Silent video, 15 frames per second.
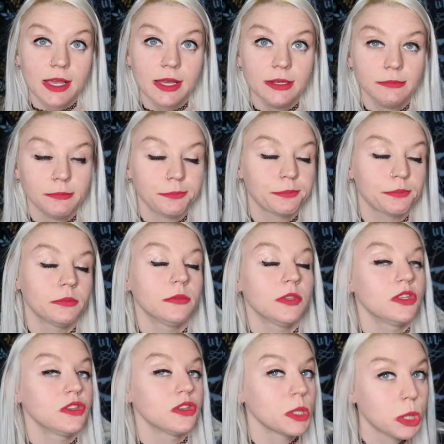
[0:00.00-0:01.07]
I said,
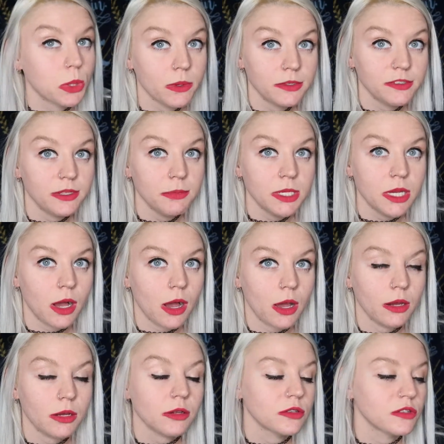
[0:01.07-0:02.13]
it's a short
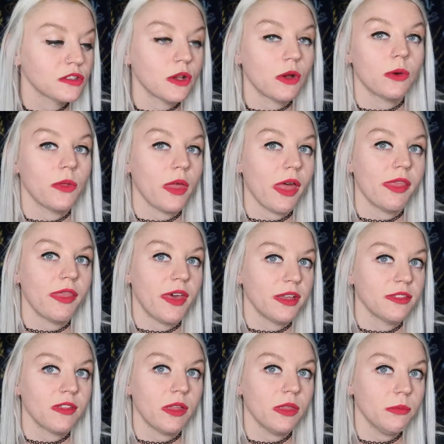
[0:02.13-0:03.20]
TBR, so
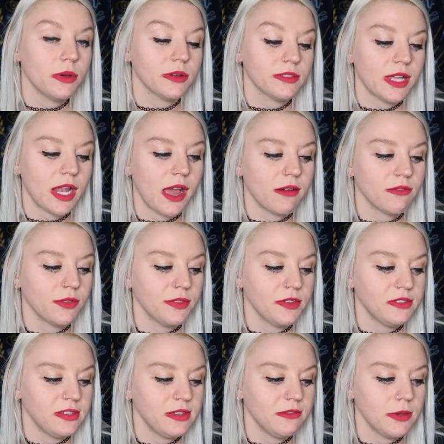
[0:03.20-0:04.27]
that's all the books that I have on
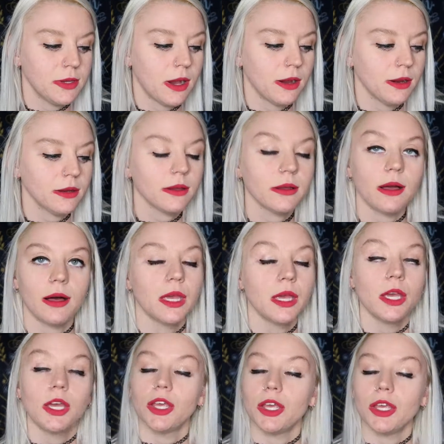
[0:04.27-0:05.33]
this TBR.
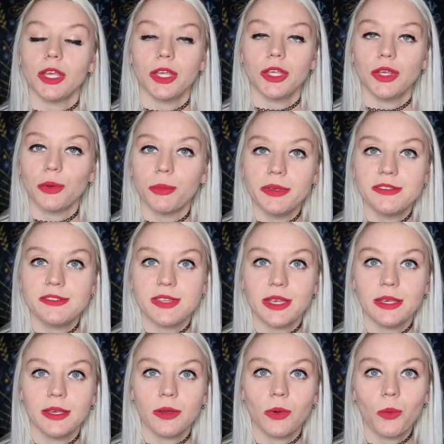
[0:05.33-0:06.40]
You'll be
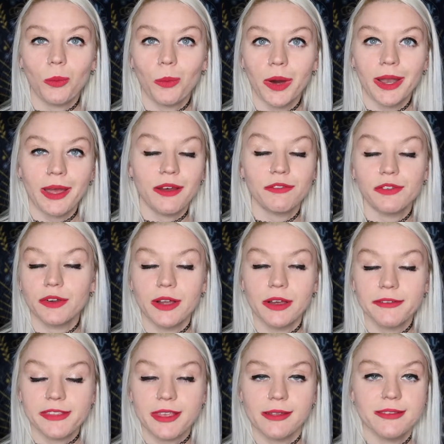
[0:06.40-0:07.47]
seeing whatever
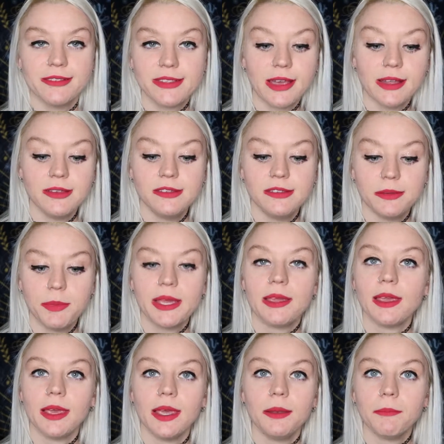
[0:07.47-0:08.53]
else I decided to
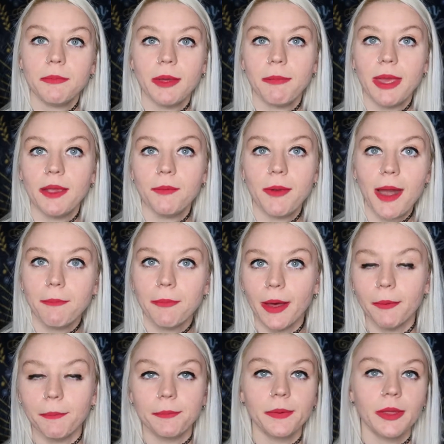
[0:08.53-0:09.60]
pick in my May
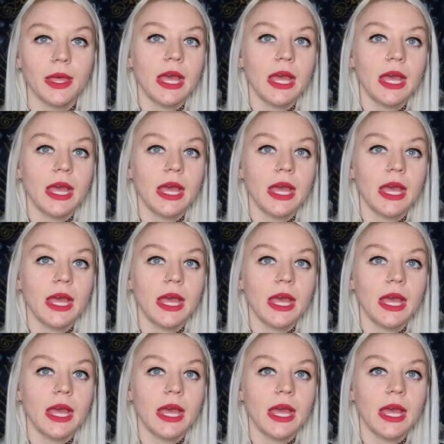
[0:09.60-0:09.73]
wrap-up.